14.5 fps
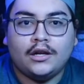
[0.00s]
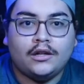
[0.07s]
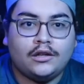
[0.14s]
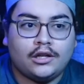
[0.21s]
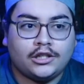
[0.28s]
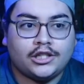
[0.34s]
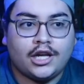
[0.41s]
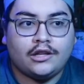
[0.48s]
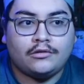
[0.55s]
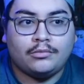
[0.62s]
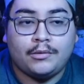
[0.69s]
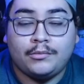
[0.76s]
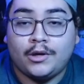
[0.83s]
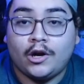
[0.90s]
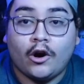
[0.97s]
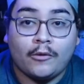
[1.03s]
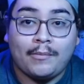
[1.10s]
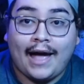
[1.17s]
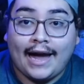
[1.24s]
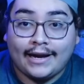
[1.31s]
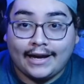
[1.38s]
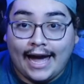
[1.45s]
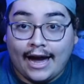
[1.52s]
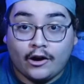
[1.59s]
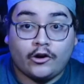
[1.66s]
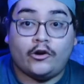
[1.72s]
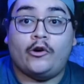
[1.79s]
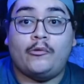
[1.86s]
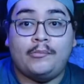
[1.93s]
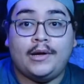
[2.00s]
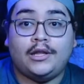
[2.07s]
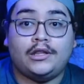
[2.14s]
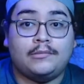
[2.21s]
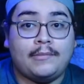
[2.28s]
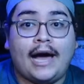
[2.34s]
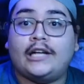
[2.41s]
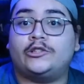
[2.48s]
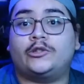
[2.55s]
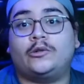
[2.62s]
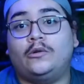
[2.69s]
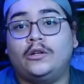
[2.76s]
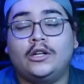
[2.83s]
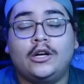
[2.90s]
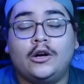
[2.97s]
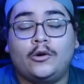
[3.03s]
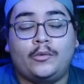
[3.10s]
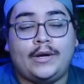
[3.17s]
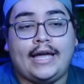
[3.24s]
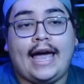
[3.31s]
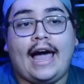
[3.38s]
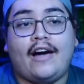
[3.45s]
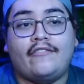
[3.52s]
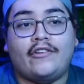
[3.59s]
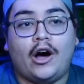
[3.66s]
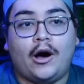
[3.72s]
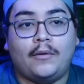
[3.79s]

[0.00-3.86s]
such as when we are back at her home base in Madrigal, we have